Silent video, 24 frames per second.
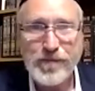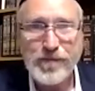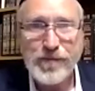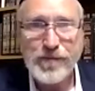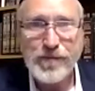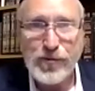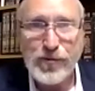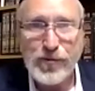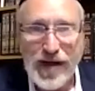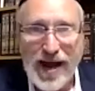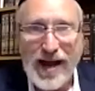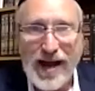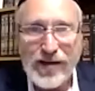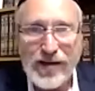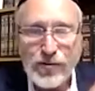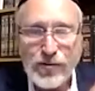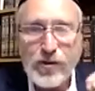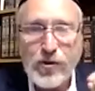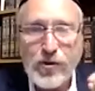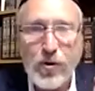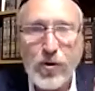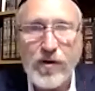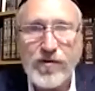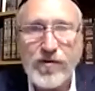You're actually
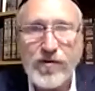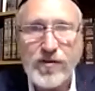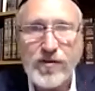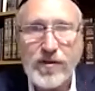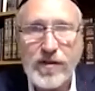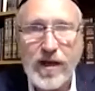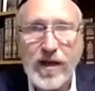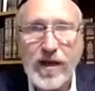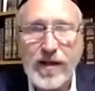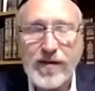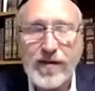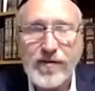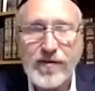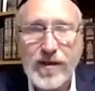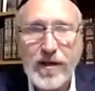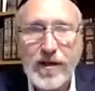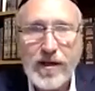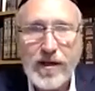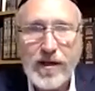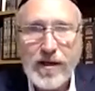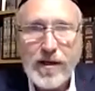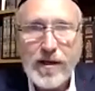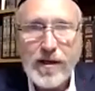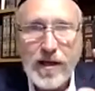causing that.
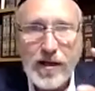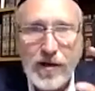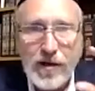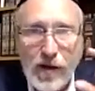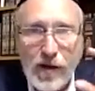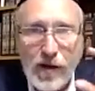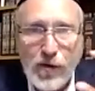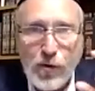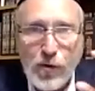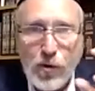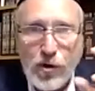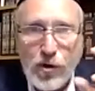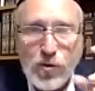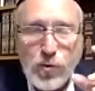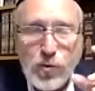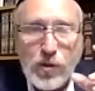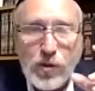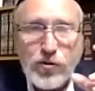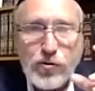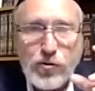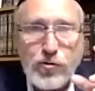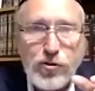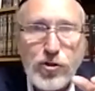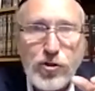In other words,
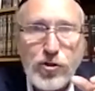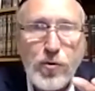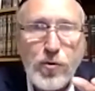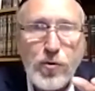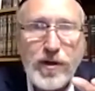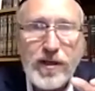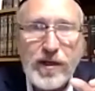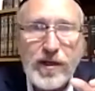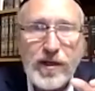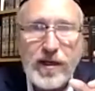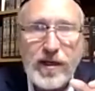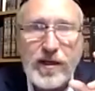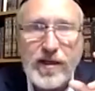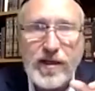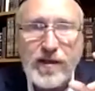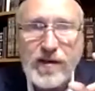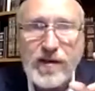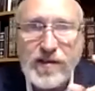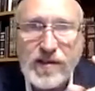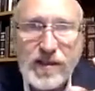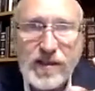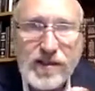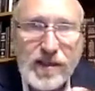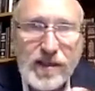what you're doing
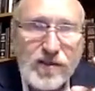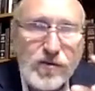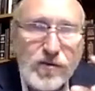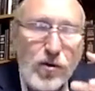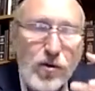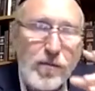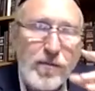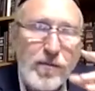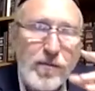is that's called